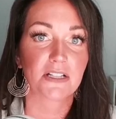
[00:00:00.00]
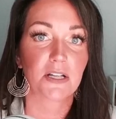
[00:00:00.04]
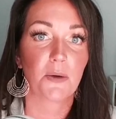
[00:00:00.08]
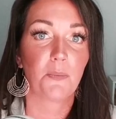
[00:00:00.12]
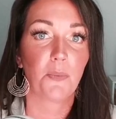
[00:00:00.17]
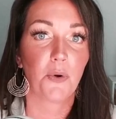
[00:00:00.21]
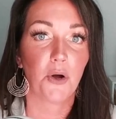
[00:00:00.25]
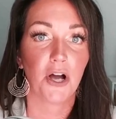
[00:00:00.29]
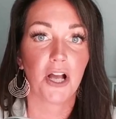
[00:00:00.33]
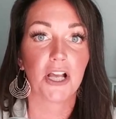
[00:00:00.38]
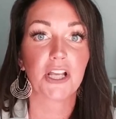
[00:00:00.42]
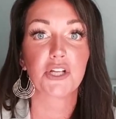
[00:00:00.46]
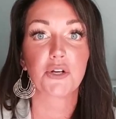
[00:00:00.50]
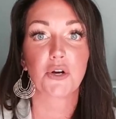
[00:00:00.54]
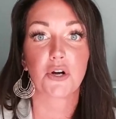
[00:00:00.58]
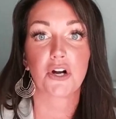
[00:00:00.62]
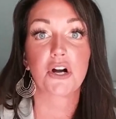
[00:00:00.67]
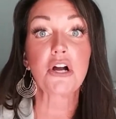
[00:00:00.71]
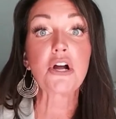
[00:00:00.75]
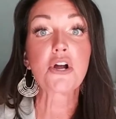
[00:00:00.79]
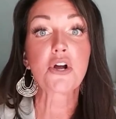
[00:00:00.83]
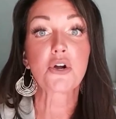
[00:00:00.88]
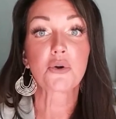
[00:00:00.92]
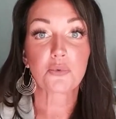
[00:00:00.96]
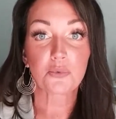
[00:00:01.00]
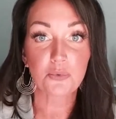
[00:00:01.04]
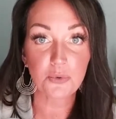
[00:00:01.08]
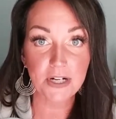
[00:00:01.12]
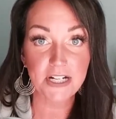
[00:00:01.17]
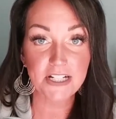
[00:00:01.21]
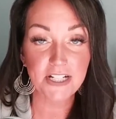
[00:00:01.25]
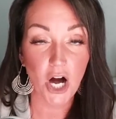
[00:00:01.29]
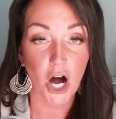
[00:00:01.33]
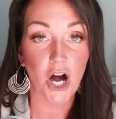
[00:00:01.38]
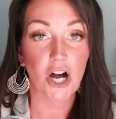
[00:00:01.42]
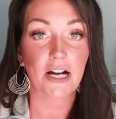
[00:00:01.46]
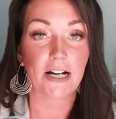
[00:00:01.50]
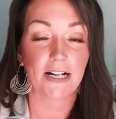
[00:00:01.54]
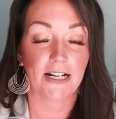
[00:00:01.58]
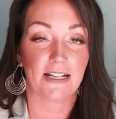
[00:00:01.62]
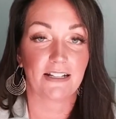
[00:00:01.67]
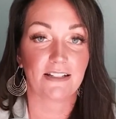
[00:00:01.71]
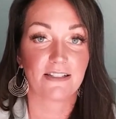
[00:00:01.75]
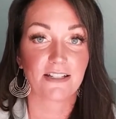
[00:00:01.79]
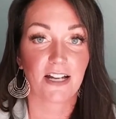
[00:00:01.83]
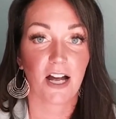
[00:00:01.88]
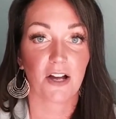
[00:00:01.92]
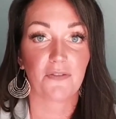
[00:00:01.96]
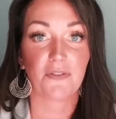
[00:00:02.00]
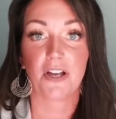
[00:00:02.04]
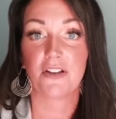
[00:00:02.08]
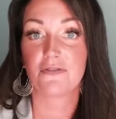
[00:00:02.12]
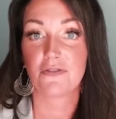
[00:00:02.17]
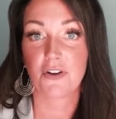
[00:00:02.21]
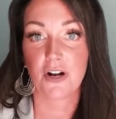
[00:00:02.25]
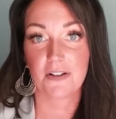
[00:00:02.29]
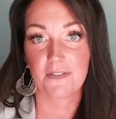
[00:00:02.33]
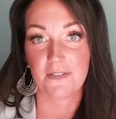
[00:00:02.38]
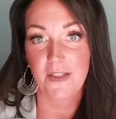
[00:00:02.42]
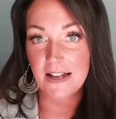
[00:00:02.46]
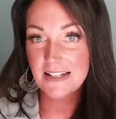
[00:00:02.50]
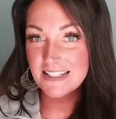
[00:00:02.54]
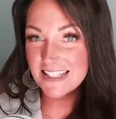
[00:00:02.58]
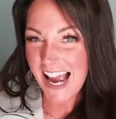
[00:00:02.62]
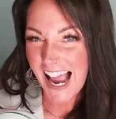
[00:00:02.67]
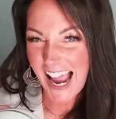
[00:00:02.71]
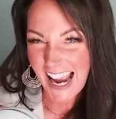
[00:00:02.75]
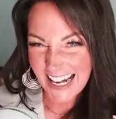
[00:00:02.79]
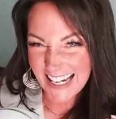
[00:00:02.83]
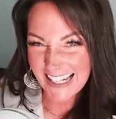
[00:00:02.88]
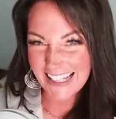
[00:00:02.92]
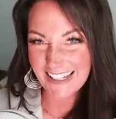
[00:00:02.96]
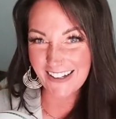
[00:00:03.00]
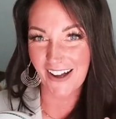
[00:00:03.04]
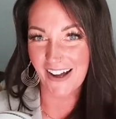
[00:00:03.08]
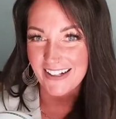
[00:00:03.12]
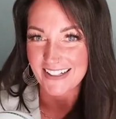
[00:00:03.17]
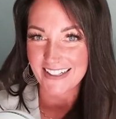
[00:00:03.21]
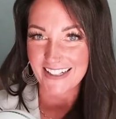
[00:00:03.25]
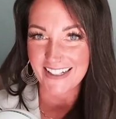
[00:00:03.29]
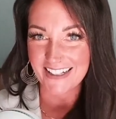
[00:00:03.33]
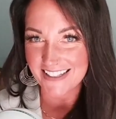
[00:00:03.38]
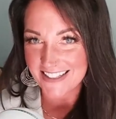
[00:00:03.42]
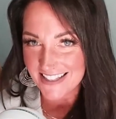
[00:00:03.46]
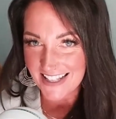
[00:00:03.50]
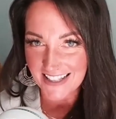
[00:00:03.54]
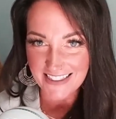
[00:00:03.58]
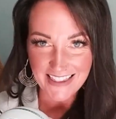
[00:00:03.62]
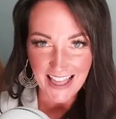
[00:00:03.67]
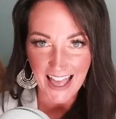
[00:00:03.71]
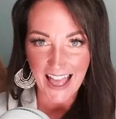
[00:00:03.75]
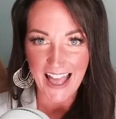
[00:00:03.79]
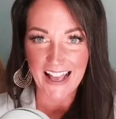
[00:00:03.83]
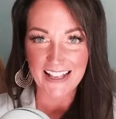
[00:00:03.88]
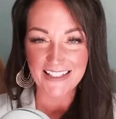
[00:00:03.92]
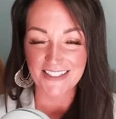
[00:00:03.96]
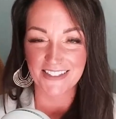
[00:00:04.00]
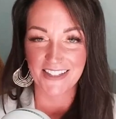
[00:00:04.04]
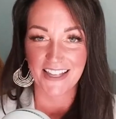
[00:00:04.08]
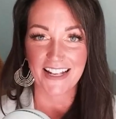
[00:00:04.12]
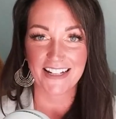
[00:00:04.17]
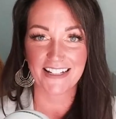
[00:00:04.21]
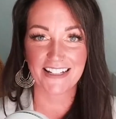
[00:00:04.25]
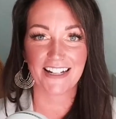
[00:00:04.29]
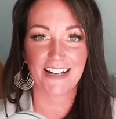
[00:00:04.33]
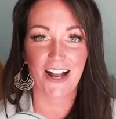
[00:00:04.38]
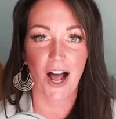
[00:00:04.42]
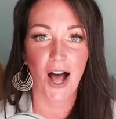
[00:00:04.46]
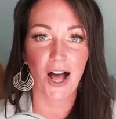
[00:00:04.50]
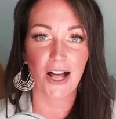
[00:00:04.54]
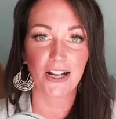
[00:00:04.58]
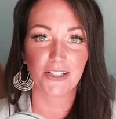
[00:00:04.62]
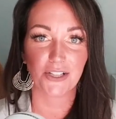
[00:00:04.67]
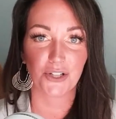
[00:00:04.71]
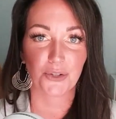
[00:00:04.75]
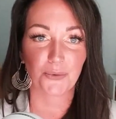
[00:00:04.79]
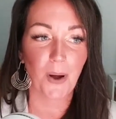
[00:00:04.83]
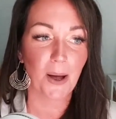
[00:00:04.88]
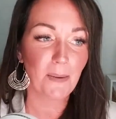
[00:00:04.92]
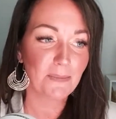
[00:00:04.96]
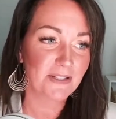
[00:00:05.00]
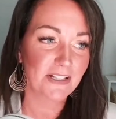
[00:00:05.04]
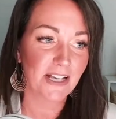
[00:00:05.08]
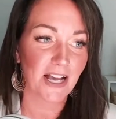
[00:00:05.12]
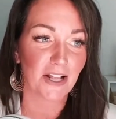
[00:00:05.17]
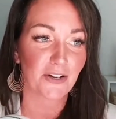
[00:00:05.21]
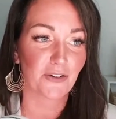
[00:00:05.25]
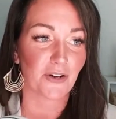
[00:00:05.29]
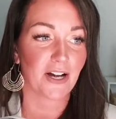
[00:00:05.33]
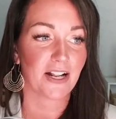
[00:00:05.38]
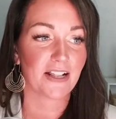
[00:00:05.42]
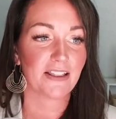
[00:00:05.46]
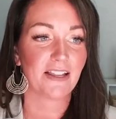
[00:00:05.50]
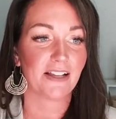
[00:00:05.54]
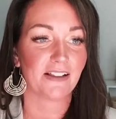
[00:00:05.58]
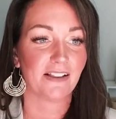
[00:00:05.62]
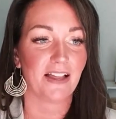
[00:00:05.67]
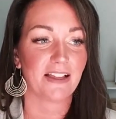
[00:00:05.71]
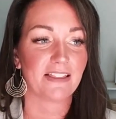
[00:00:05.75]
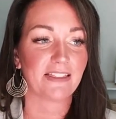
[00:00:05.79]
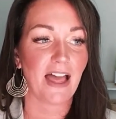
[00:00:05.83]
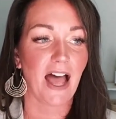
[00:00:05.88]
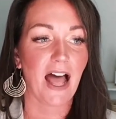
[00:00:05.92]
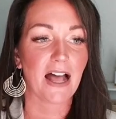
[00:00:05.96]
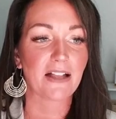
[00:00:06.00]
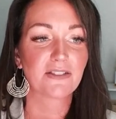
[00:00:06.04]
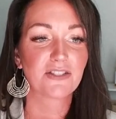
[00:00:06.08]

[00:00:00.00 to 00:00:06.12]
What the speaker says: to put your retargeting stuff in front of that tiny audience that has landed on your website or anything like that.